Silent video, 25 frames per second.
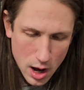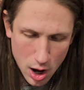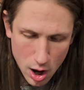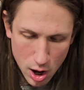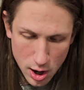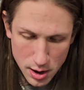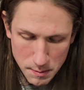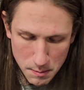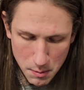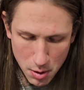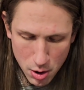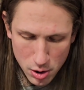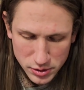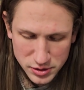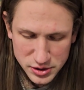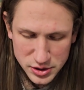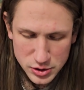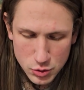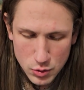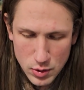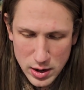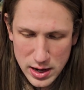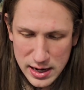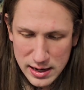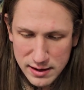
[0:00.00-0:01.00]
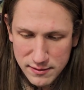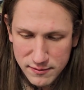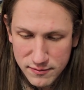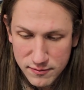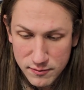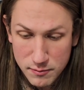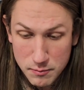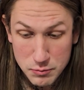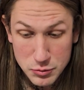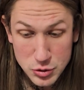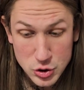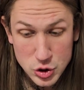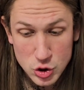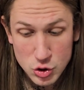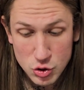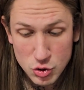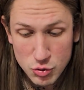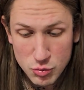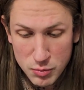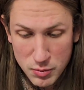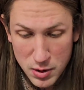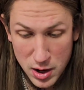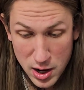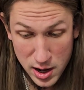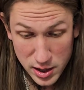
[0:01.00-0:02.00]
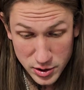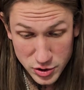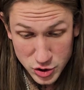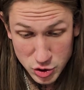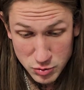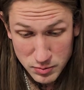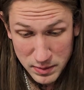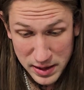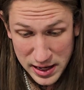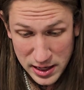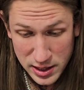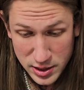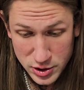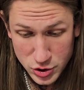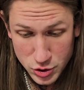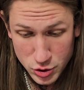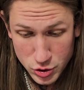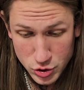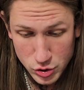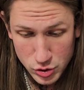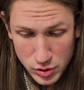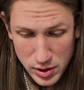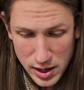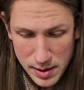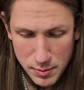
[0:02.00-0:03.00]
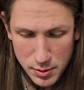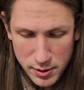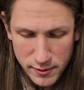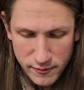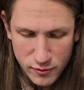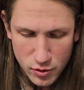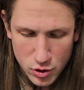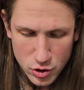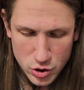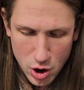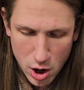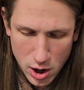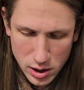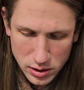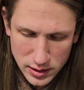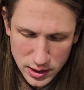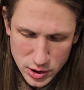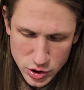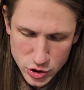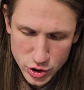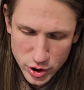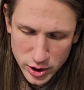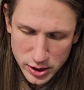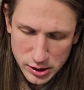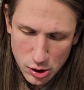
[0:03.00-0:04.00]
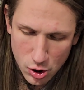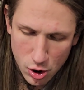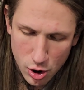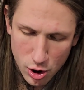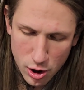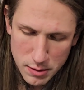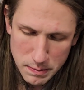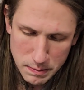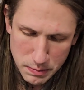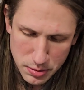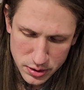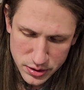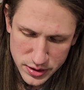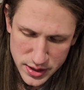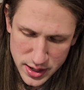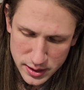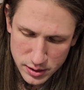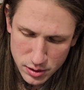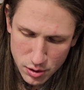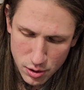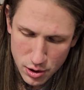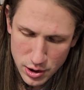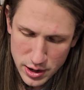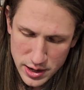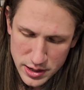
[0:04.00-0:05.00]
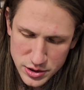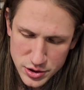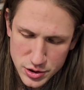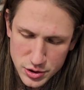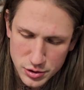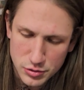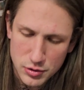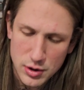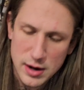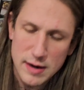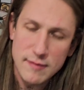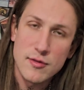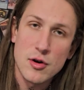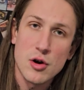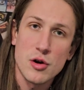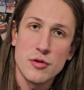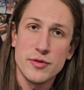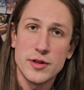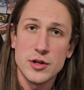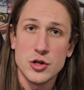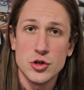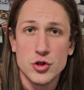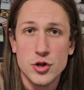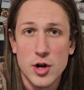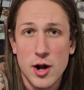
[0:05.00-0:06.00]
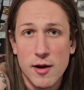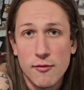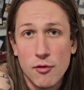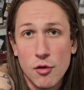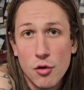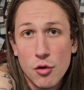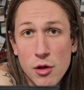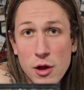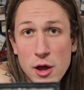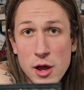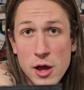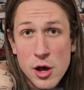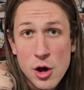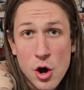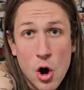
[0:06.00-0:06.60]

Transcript: Unmarked Grave. 2 mana, search your library for a non-legendary card, put that card into your graveyard, then shuffle.